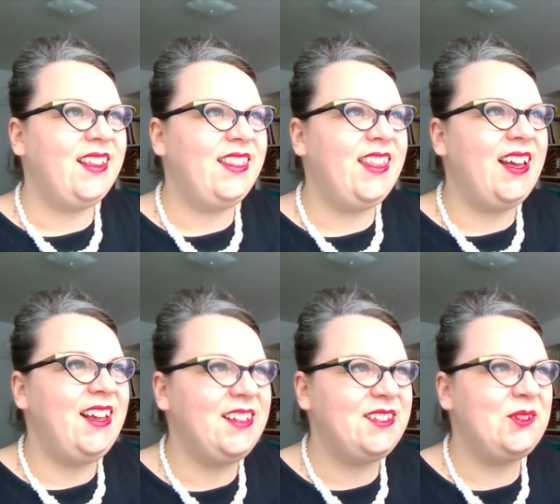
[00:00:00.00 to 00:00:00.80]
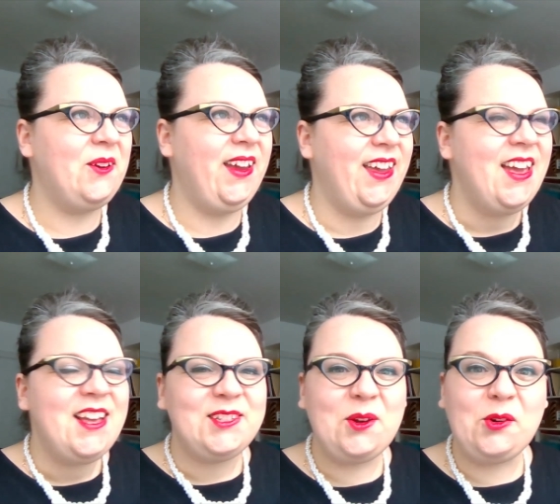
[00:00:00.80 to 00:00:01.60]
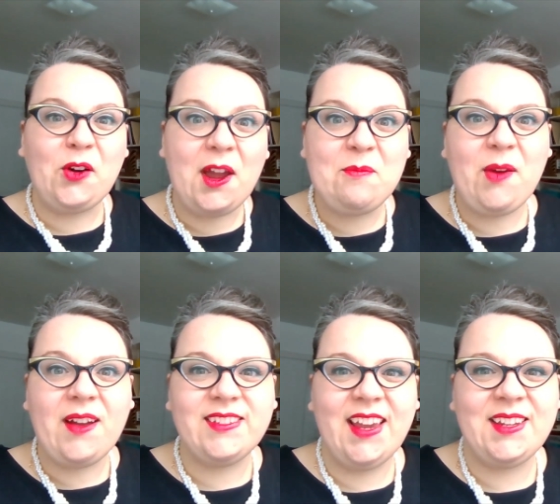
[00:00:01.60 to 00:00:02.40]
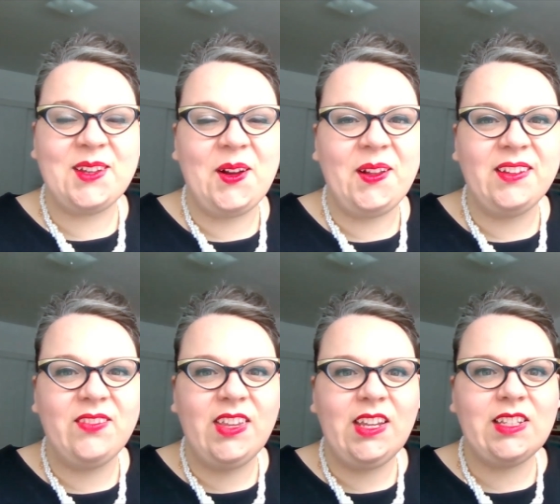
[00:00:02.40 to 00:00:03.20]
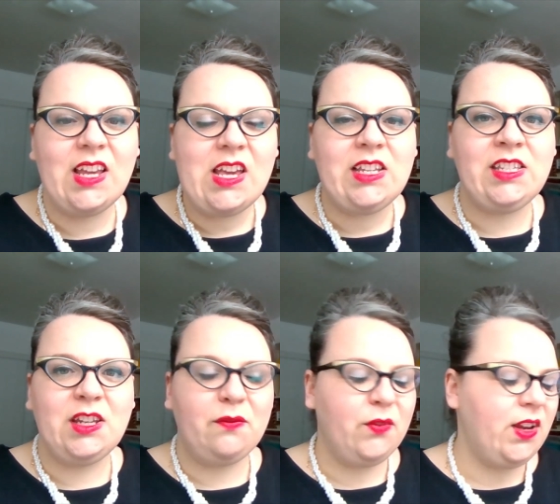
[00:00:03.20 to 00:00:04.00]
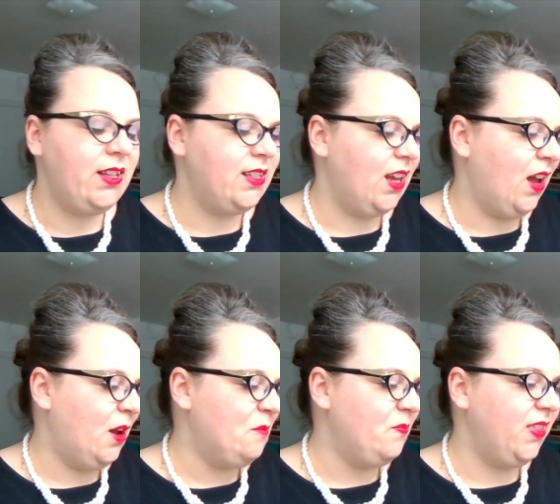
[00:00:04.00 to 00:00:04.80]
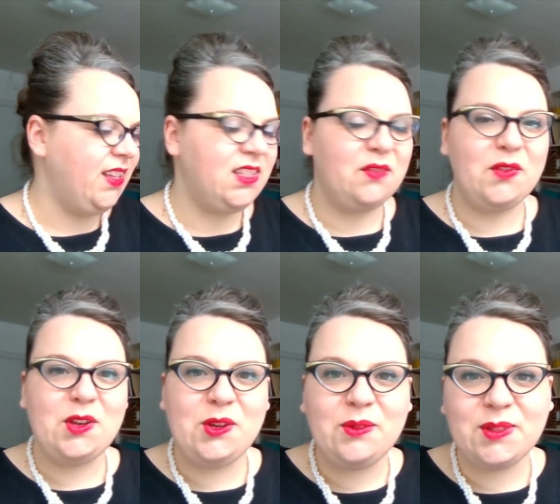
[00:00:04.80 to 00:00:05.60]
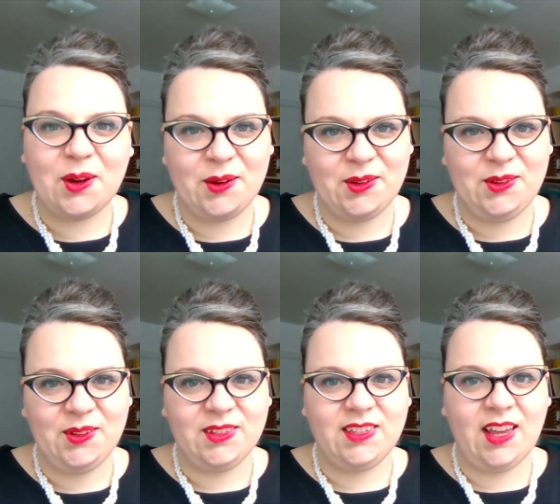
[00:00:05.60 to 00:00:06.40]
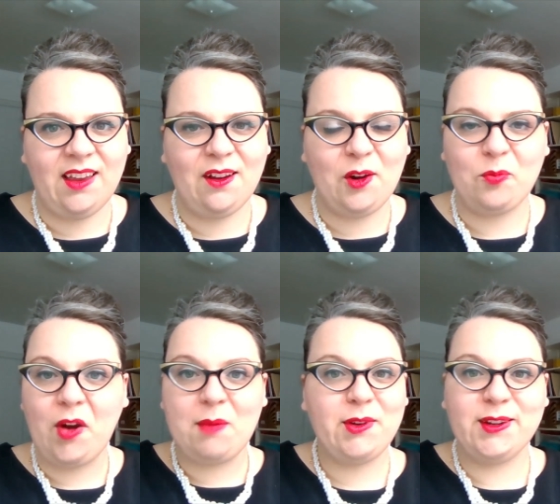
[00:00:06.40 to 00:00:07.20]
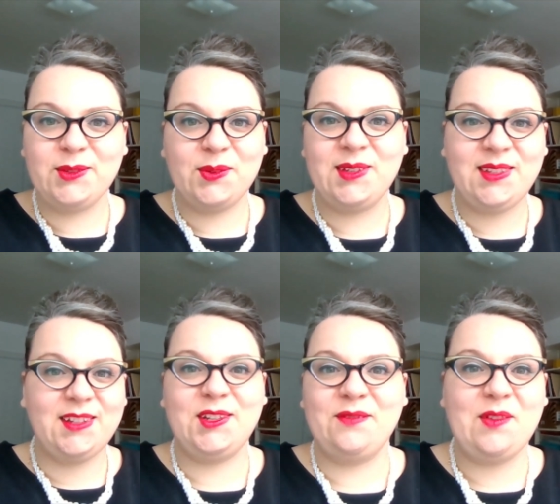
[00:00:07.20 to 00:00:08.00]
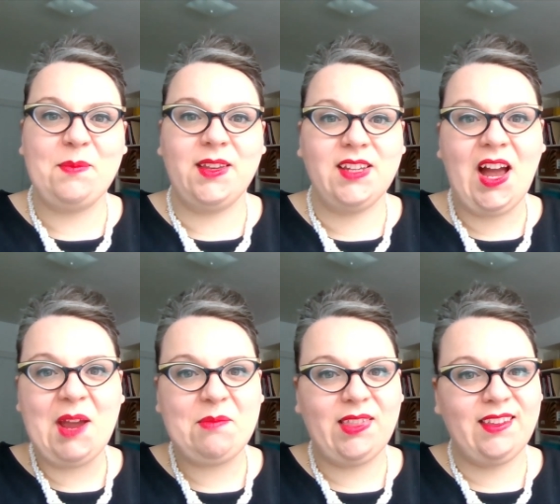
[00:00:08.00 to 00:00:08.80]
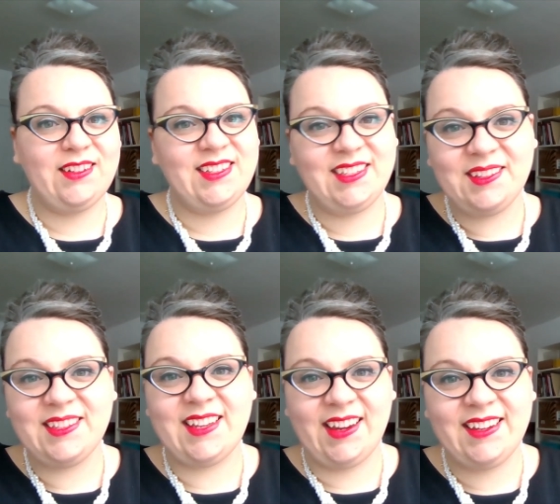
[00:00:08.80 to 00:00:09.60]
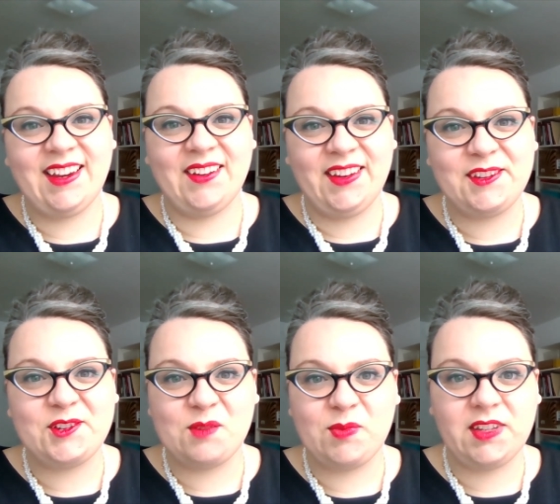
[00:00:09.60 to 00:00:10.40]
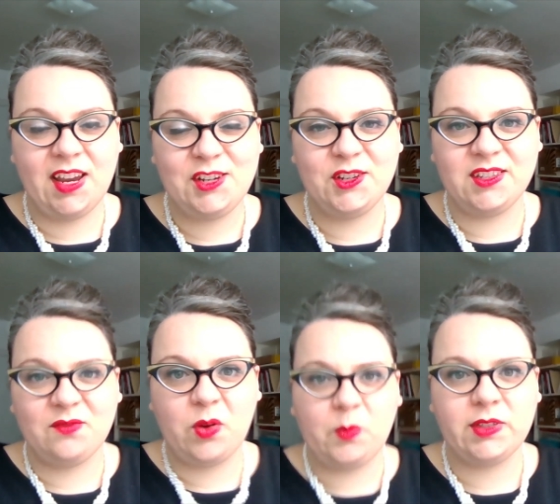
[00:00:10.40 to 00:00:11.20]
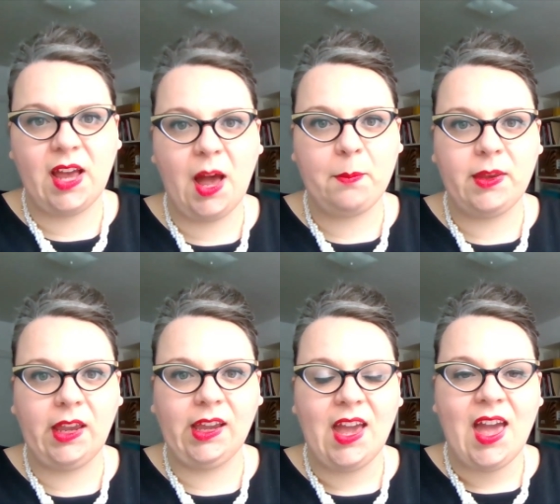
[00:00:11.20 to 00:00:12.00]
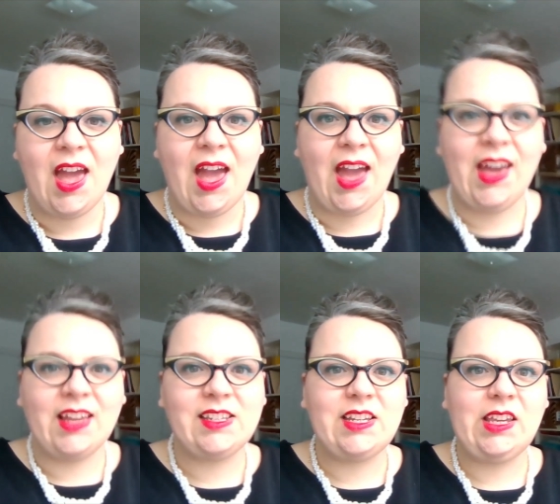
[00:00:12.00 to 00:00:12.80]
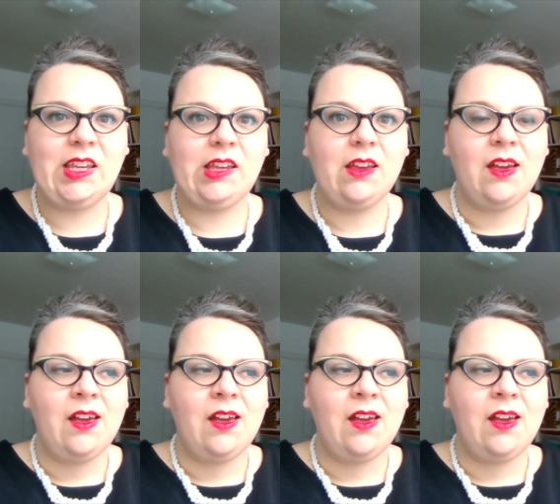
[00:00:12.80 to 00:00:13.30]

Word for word: the, sorry. So Craig Brown takes all of these different um, these different news articles that are primary sources because they're from the time, but they're still secondary interpretations of what was happening, and he